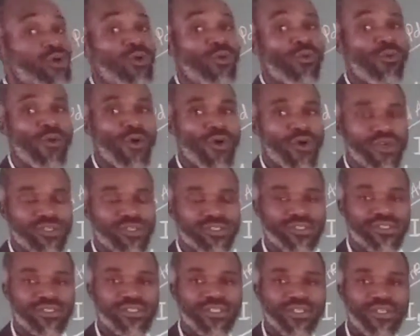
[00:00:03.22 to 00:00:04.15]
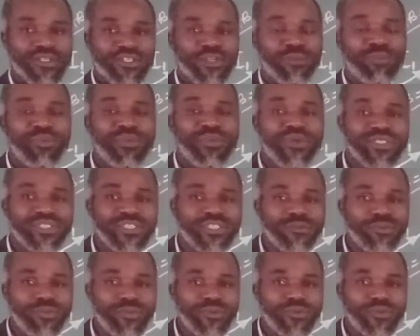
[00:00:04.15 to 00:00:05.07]
works, the
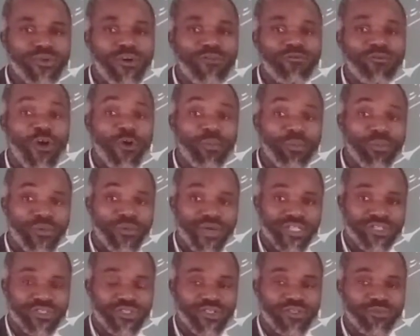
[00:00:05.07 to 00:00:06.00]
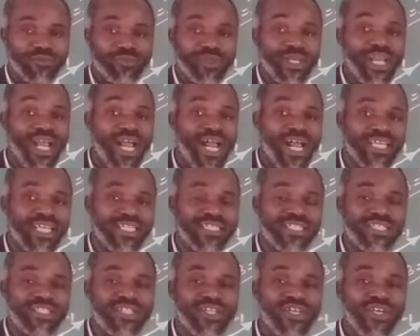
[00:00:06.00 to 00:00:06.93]
principle of operation
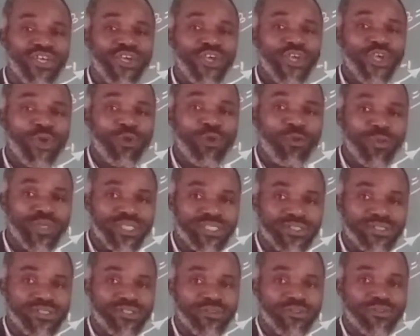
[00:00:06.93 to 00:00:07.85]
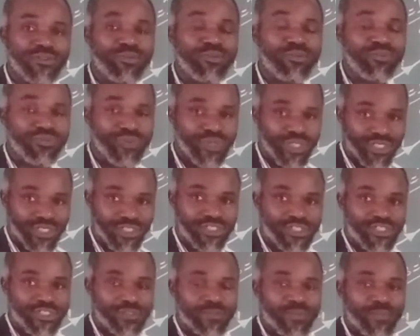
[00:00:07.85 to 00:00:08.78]
behind a Wheatstone
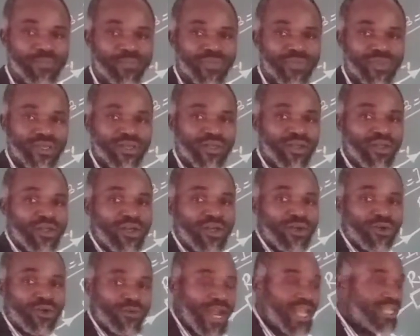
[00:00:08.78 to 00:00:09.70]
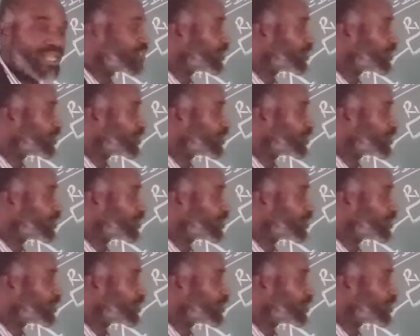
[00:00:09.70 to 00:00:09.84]
Bridge. Right